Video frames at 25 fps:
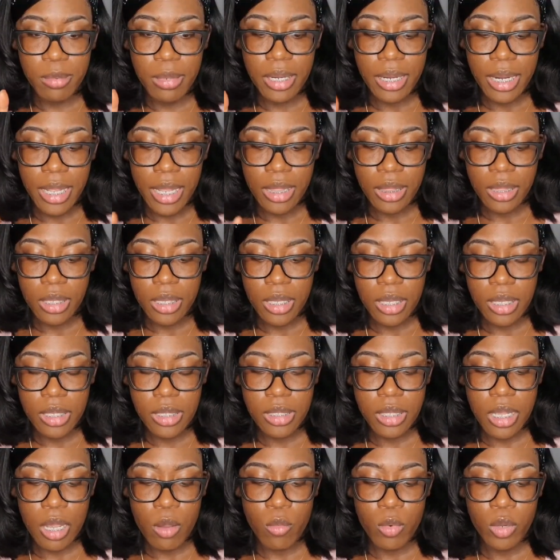but not
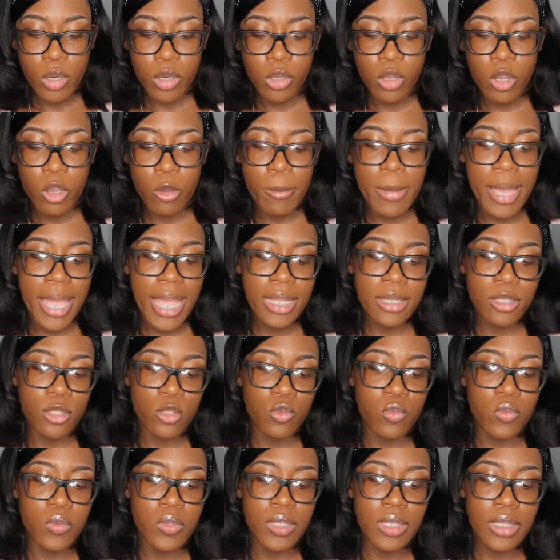least i want to go back
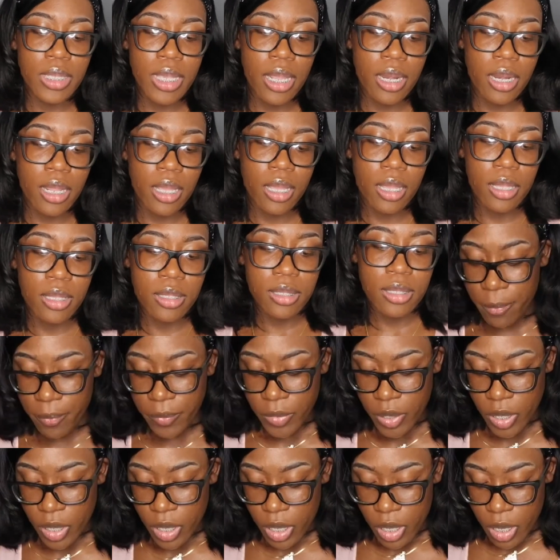to settings
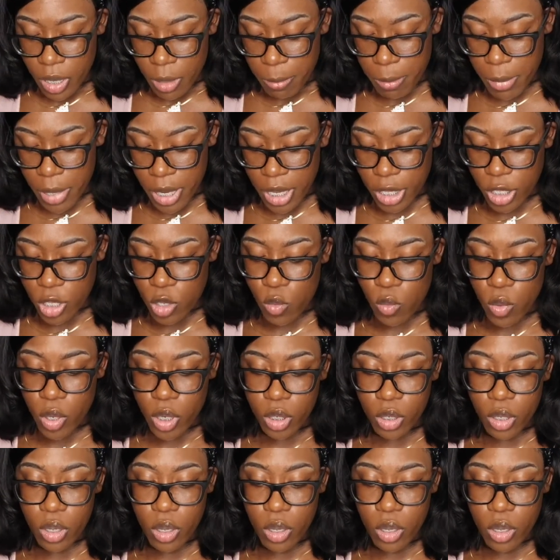but you want to